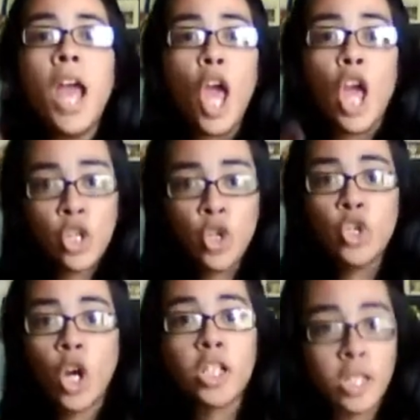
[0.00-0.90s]
in New
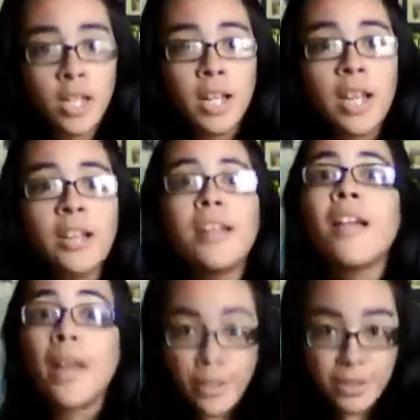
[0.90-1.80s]
York City.
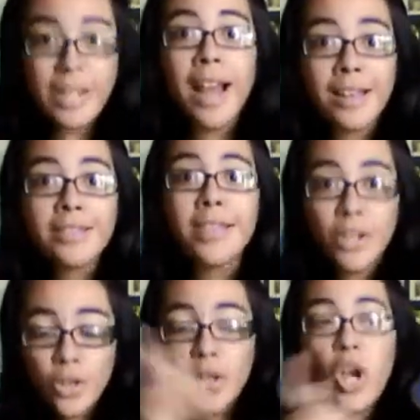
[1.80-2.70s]
Yes,
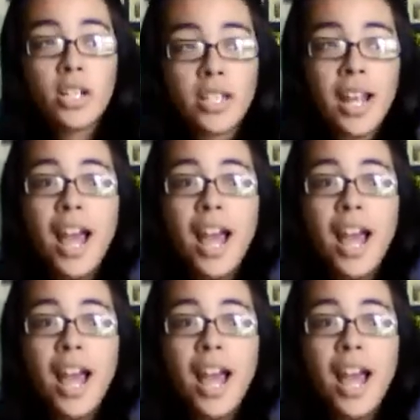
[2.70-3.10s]
New York City.